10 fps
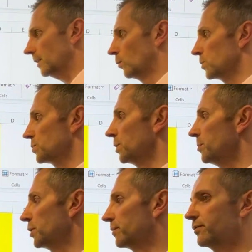was one
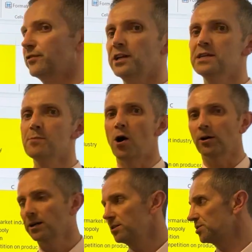about free
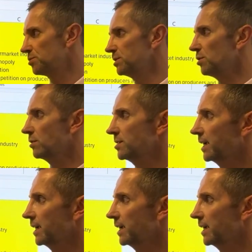markets. So we talked